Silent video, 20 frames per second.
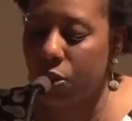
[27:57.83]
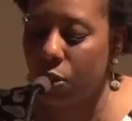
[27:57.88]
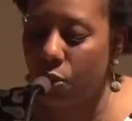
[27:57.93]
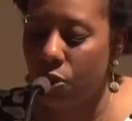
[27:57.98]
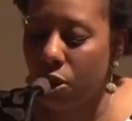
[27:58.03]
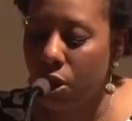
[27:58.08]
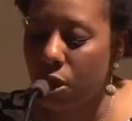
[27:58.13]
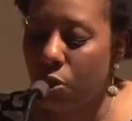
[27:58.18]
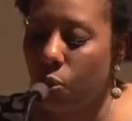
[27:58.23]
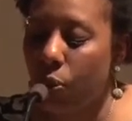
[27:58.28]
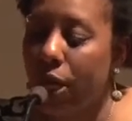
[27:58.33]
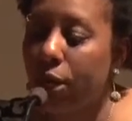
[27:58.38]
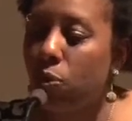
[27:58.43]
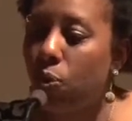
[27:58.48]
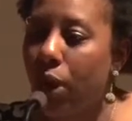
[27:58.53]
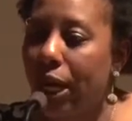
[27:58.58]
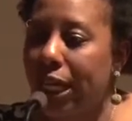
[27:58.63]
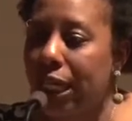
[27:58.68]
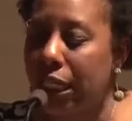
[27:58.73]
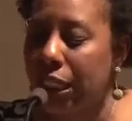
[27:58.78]
or when
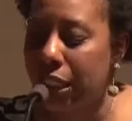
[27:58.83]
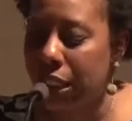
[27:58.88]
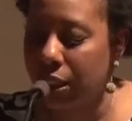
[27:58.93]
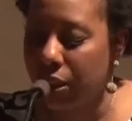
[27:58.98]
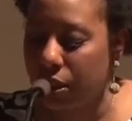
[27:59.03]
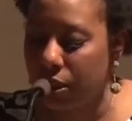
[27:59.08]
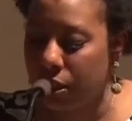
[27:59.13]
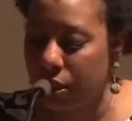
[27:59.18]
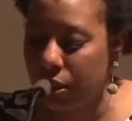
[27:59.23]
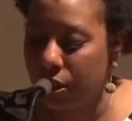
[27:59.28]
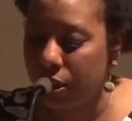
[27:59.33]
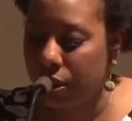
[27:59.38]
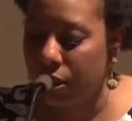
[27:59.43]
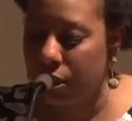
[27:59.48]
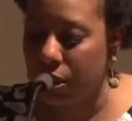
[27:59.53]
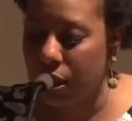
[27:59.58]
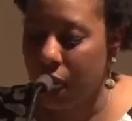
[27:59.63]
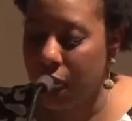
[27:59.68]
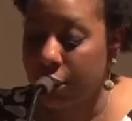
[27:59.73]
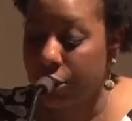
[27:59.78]
white,
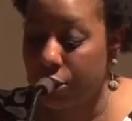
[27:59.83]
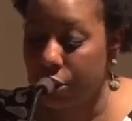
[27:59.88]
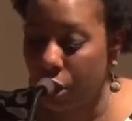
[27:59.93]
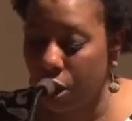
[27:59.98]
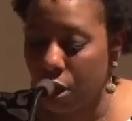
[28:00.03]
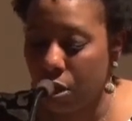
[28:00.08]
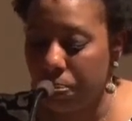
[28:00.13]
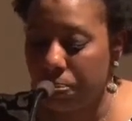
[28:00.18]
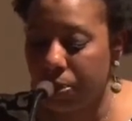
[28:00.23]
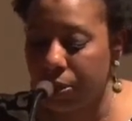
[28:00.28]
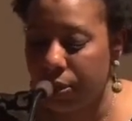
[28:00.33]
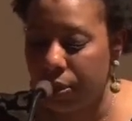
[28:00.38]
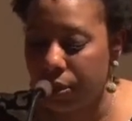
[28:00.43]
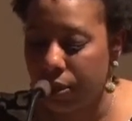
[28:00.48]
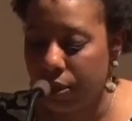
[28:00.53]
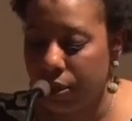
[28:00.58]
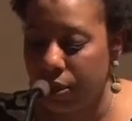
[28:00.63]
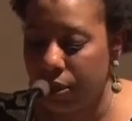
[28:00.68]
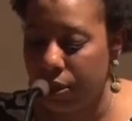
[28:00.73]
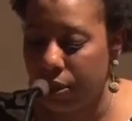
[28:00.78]
I sharp,
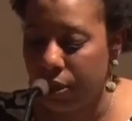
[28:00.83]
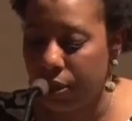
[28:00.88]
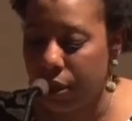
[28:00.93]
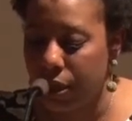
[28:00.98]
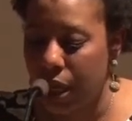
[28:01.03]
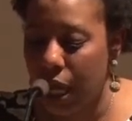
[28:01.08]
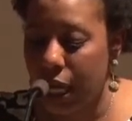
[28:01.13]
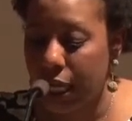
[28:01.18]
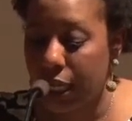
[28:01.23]
I